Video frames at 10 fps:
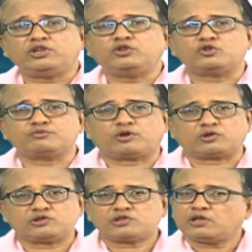which are
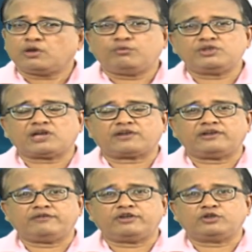relevant to
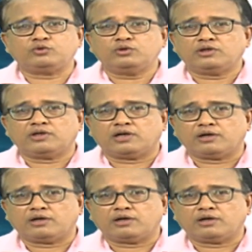each other.